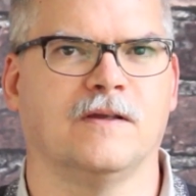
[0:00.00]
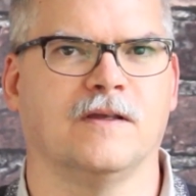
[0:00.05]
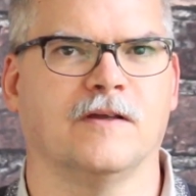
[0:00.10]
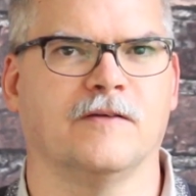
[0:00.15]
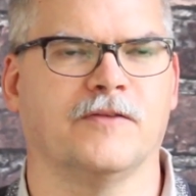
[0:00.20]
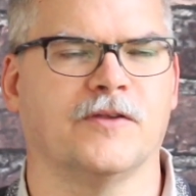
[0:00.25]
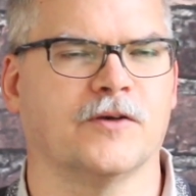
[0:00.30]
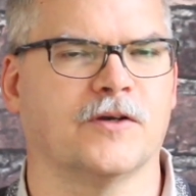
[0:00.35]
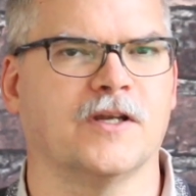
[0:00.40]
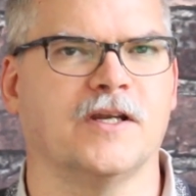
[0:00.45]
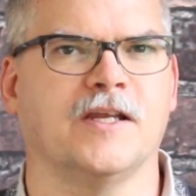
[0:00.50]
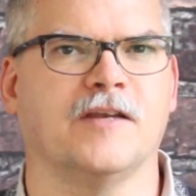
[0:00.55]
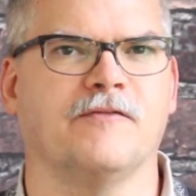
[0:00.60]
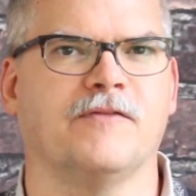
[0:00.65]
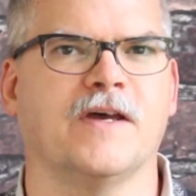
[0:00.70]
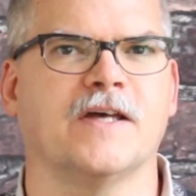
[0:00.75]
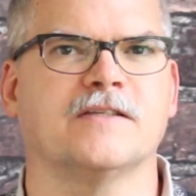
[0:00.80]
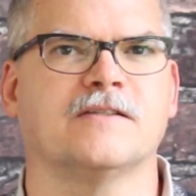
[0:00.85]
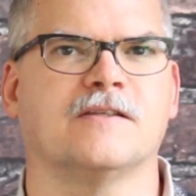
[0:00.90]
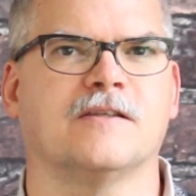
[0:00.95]
If they're going to
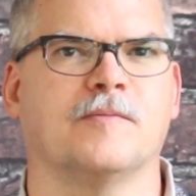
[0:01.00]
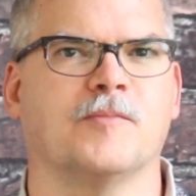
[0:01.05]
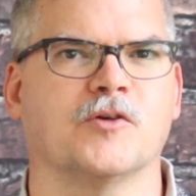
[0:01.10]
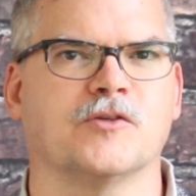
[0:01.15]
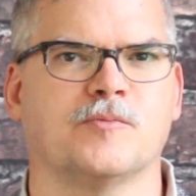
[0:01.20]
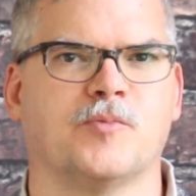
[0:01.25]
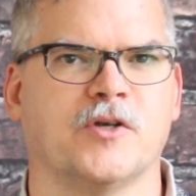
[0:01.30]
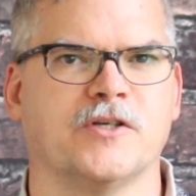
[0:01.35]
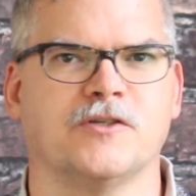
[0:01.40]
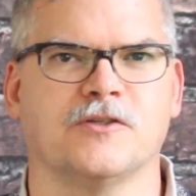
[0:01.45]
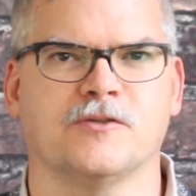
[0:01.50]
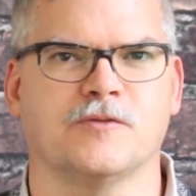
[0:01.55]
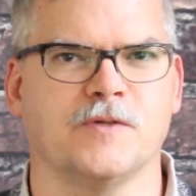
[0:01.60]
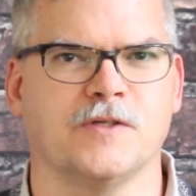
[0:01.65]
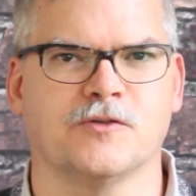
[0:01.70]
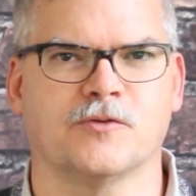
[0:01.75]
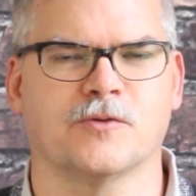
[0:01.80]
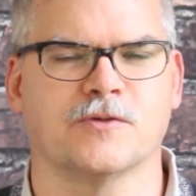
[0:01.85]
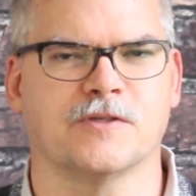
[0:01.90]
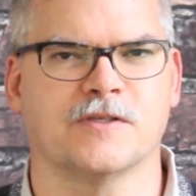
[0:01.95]
invest the most precious
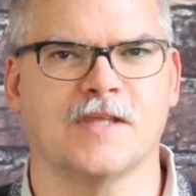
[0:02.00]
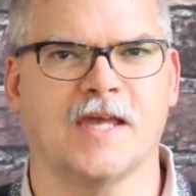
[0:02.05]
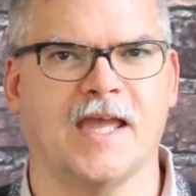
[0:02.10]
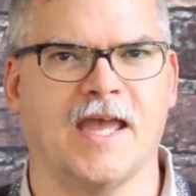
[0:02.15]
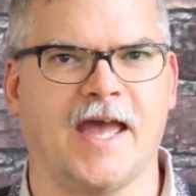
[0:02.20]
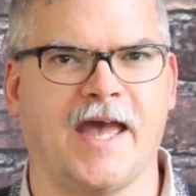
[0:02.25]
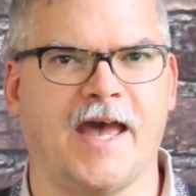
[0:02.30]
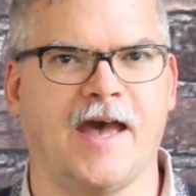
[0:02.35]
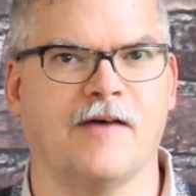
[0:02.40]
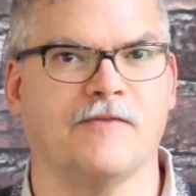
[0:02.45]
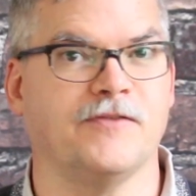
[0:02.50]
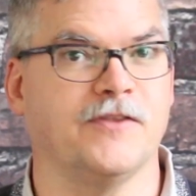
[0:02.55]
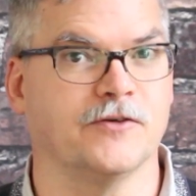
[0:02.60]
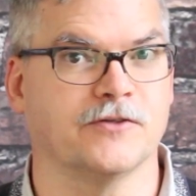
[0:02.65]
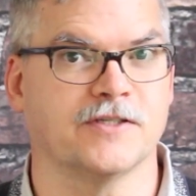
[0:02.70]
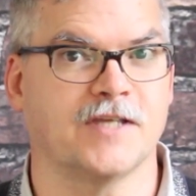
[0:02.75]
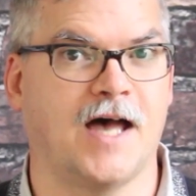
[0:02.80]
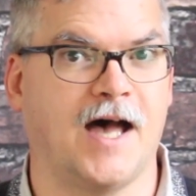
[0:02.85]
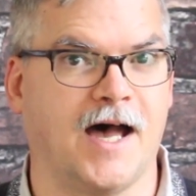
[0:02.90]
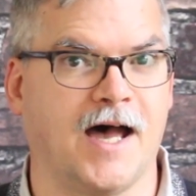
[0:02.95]
resource they have,
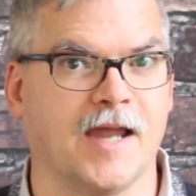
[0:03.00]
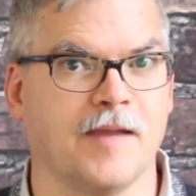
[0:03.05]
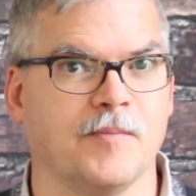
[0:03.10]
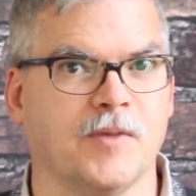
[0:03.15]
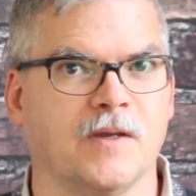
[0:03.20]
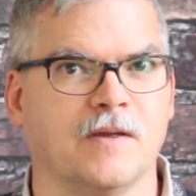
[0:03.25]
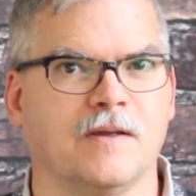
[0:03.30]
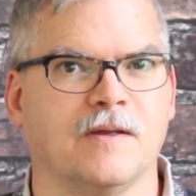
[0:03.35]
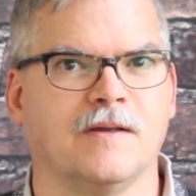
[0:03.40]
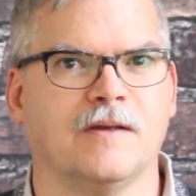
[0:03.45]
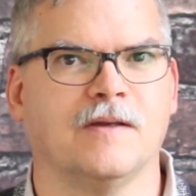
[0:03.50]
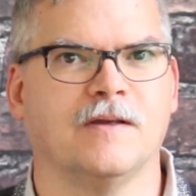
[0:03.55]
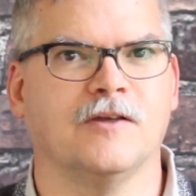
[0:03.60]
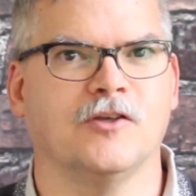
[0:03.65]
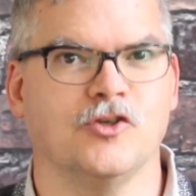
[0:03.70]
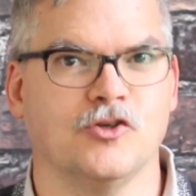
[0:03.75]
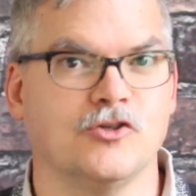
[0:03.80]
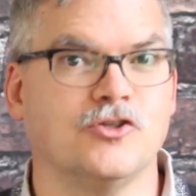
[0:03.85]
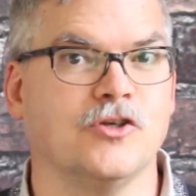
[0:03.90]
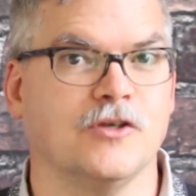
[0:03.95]
their time,
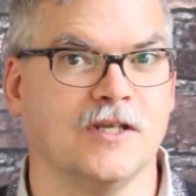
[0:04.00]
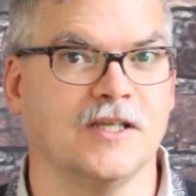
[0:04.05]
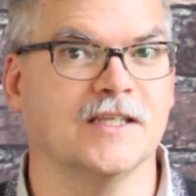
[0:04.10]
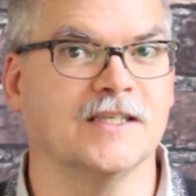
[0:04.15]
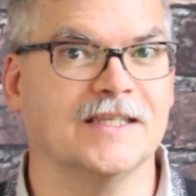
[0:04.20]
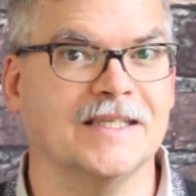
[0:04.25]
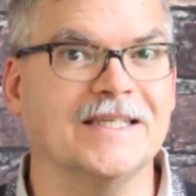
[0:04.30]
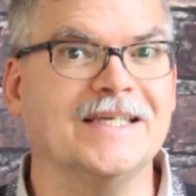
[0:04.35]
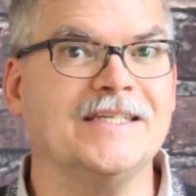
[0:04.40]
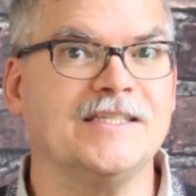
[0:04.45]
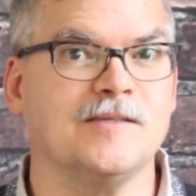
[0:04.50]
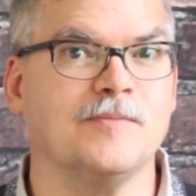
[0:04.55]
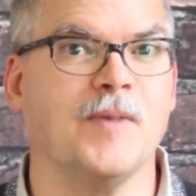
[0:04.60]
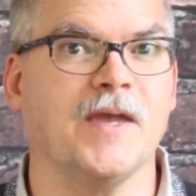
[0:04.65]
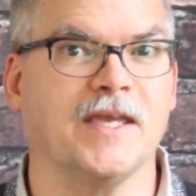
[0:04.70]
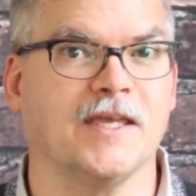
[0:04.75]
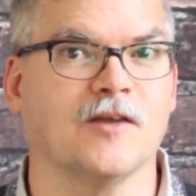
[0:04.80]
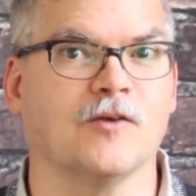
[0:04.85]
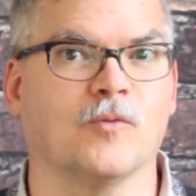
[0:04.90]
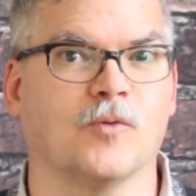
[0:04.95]
you should at least
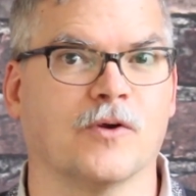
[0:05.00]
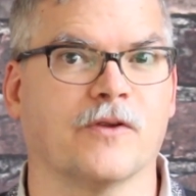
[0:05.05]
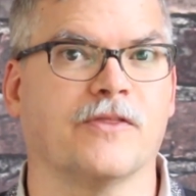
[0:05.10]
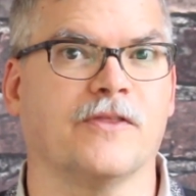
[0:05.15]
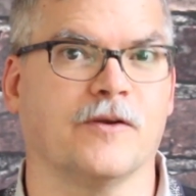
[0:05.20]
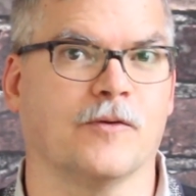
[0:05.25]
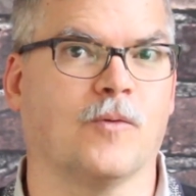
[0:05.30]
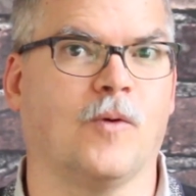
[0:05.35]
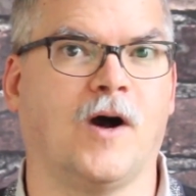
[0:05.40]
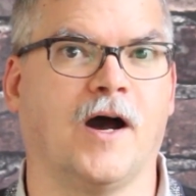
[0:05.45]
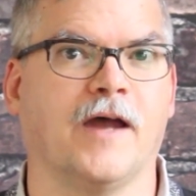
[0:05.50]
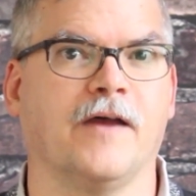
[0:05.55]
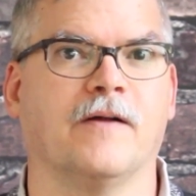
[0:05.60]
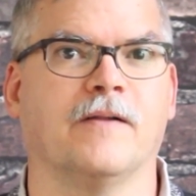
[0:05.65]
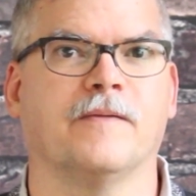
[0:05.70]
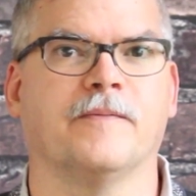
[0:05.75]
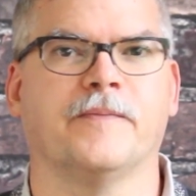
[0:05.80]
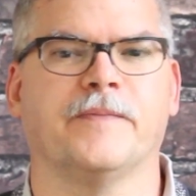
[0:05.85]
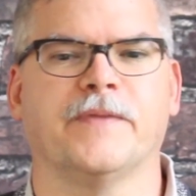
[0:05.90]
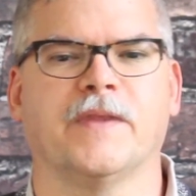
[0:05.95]
make it worth their while.